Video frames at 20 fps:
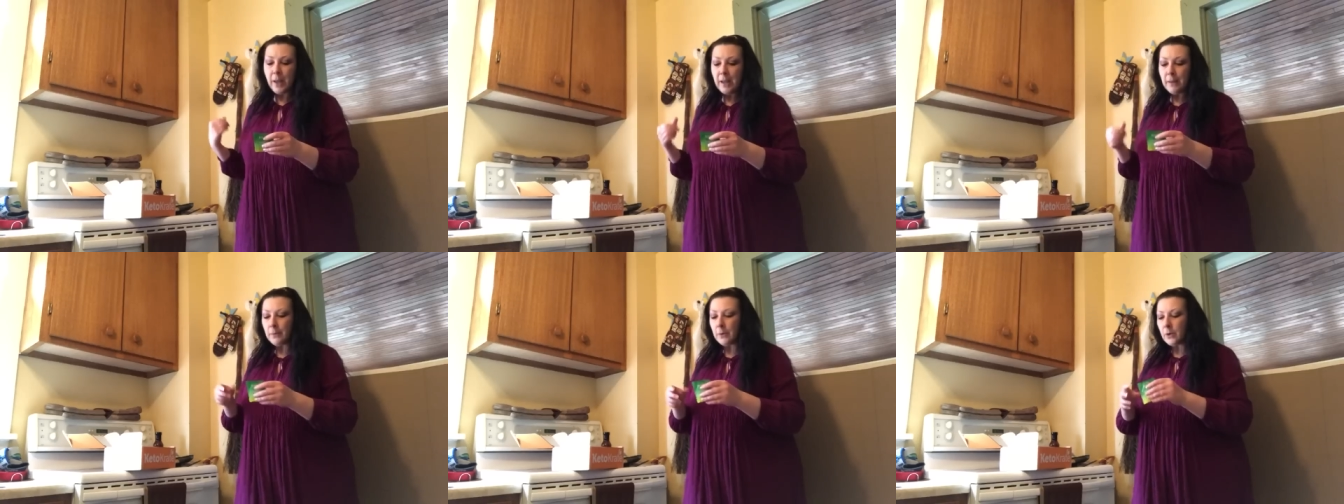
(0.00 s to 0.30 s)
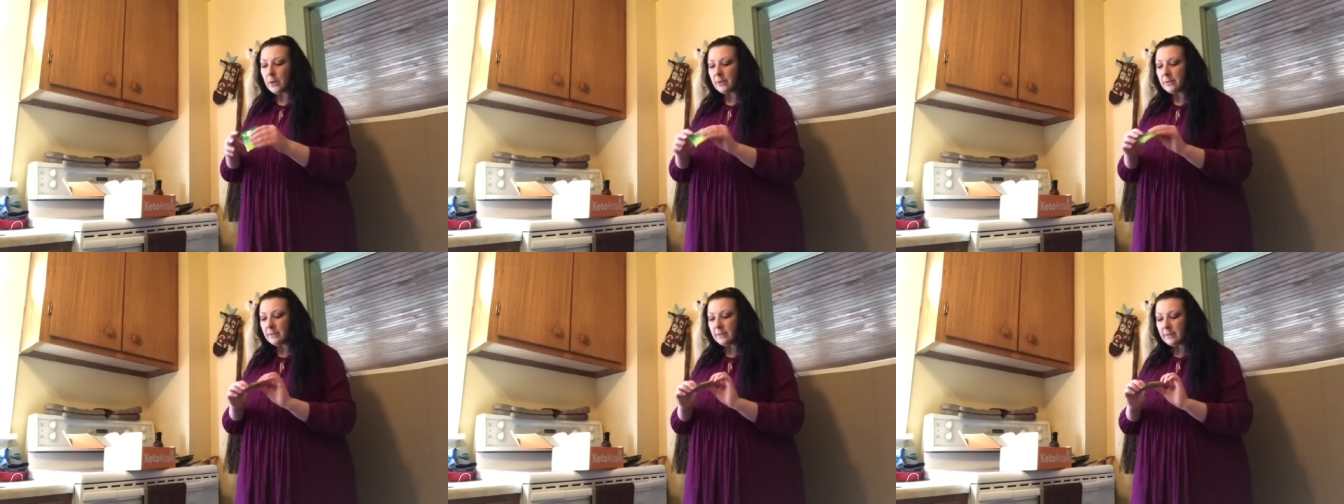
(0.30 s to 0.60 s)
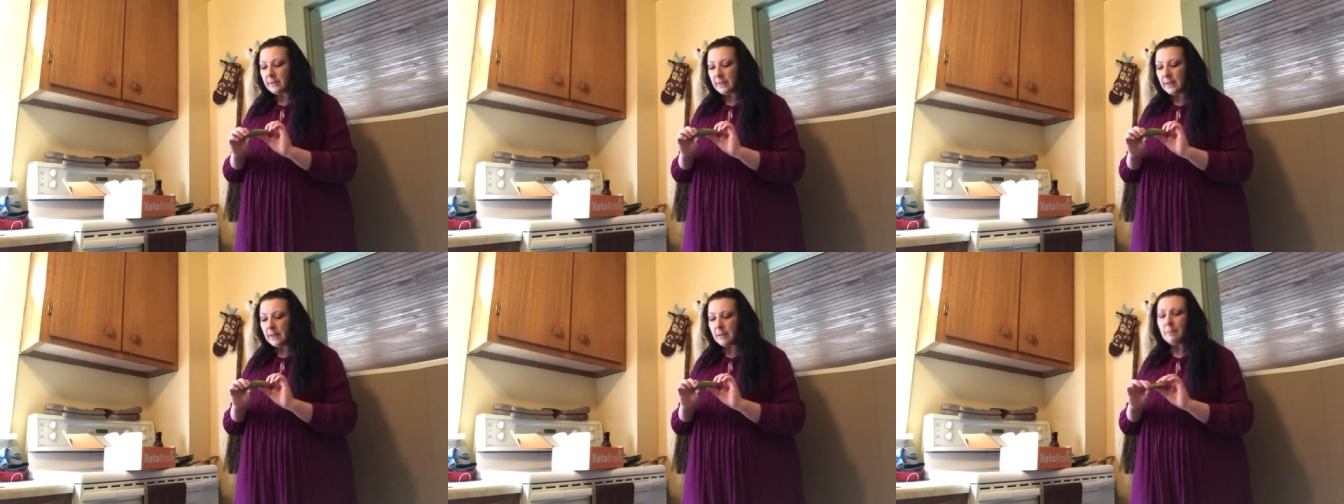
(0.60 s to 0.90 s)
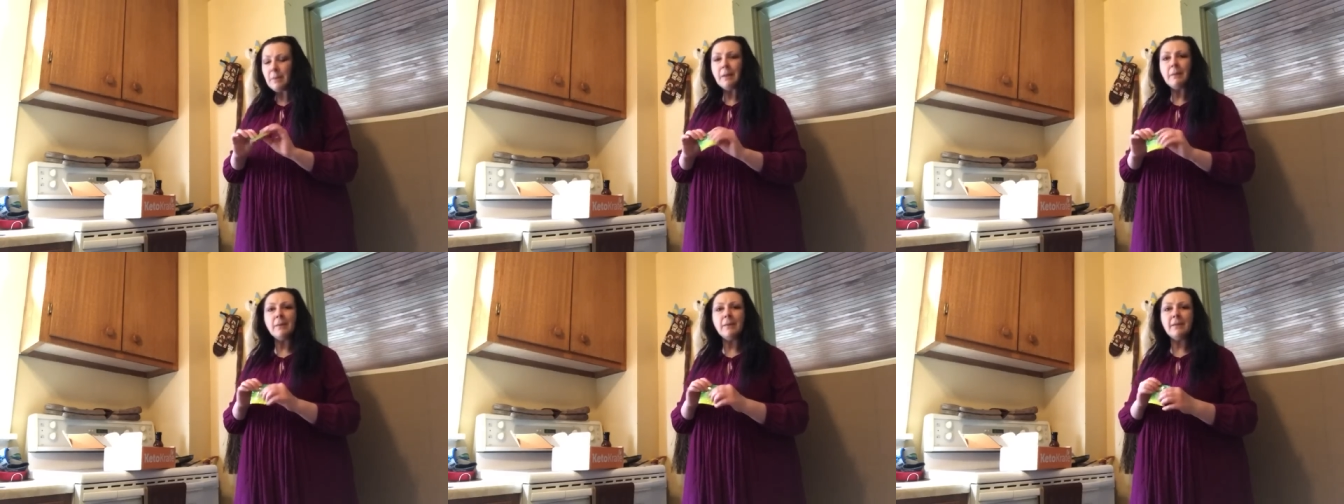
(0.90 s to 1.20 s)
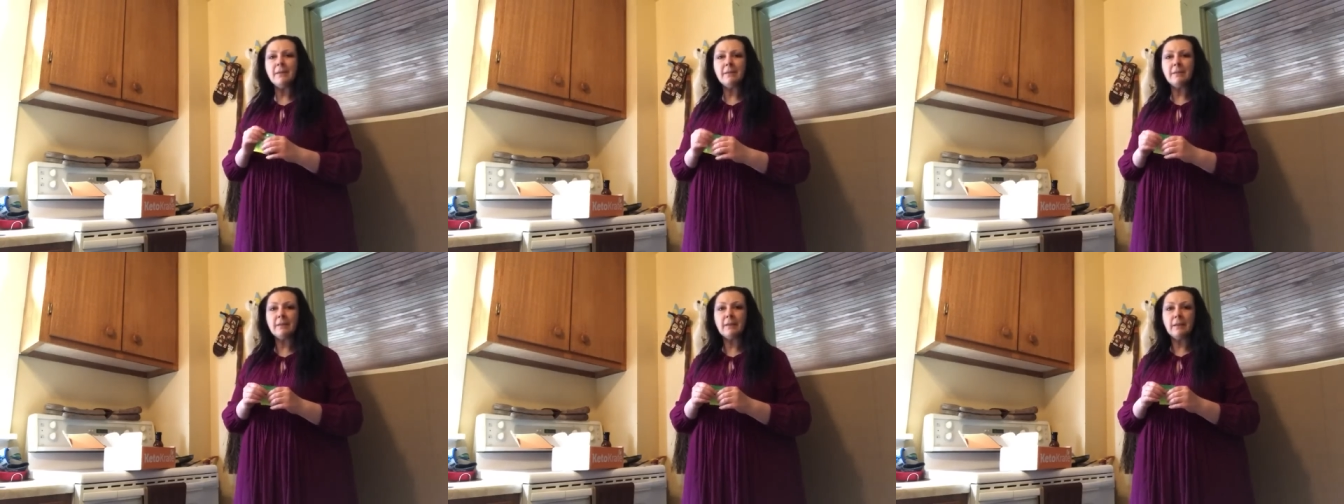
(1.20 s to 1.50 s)
paper and see. Maybe
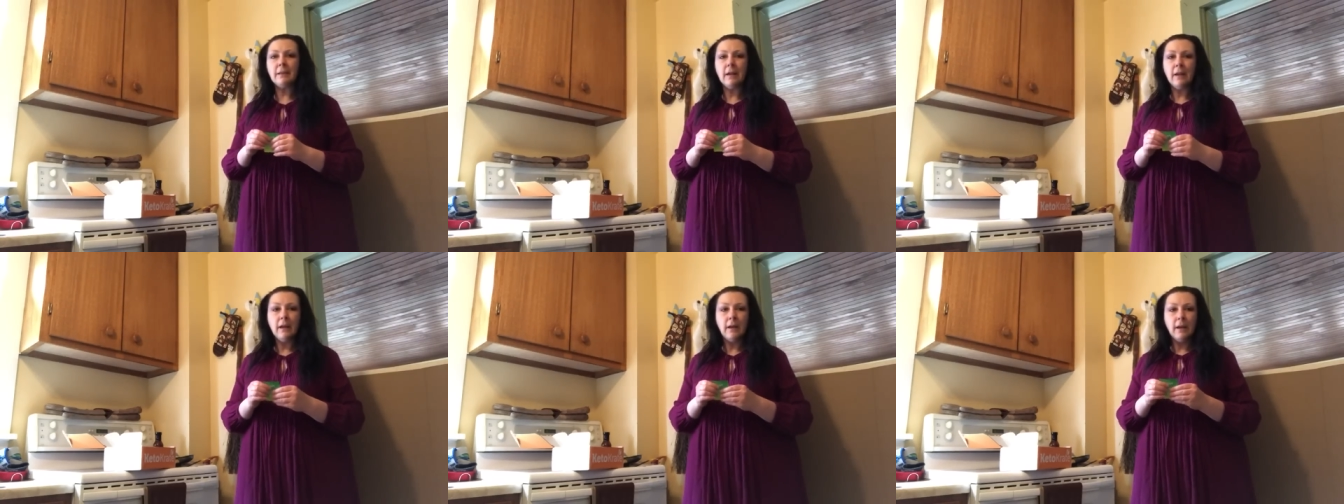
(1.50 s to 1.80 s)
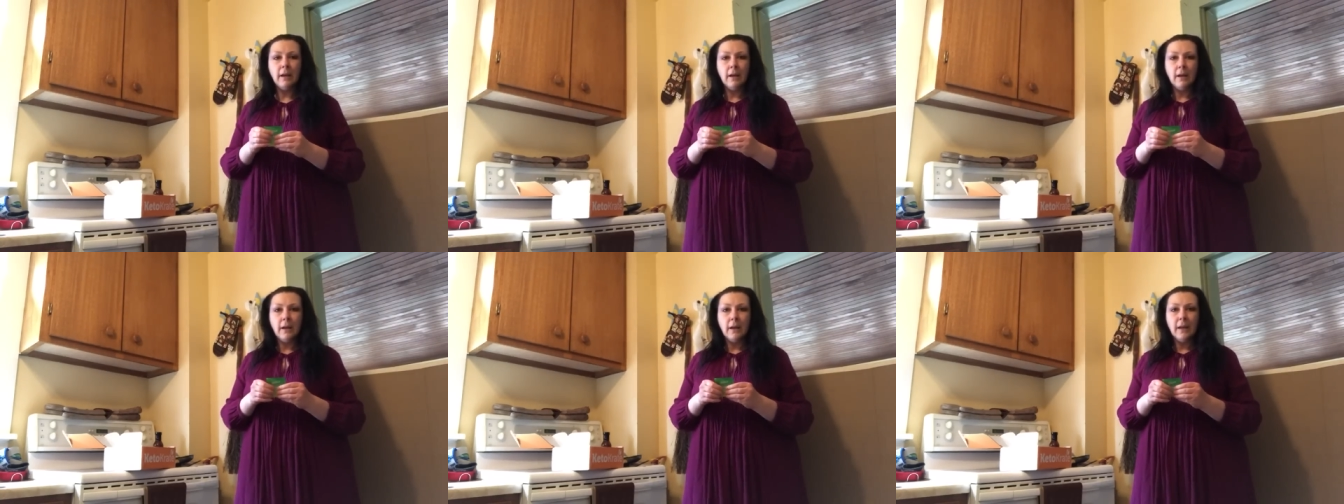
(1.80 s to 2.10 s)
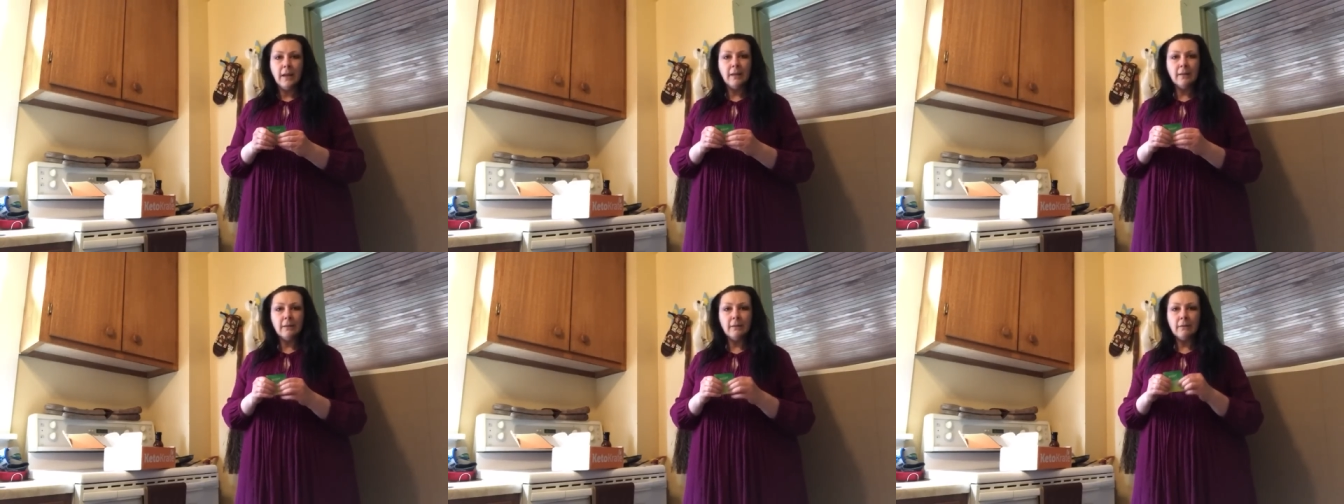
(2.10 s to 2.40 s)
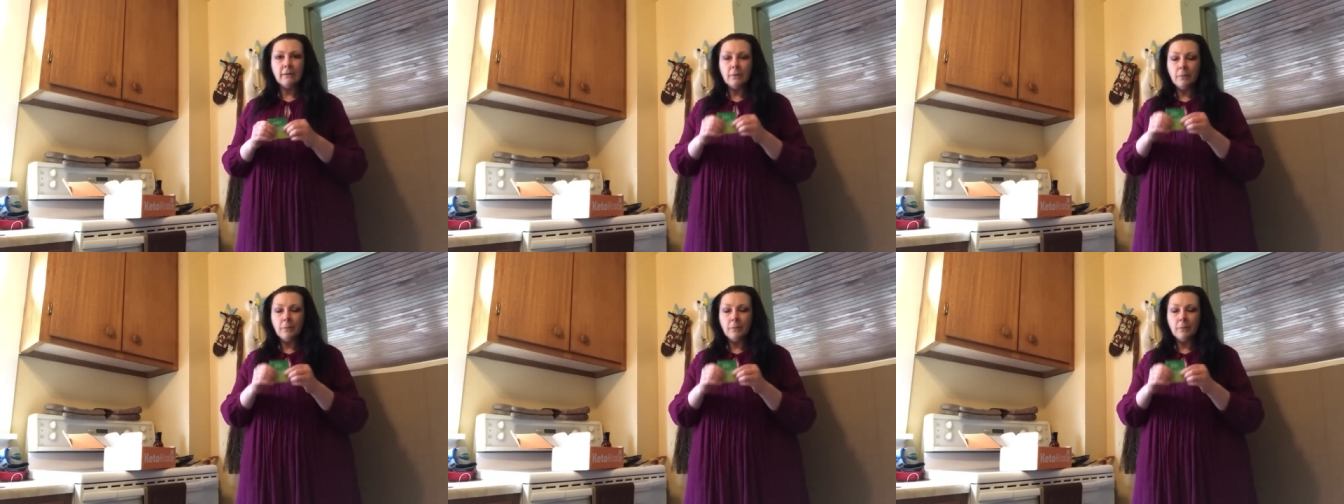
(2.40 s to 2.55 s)
this is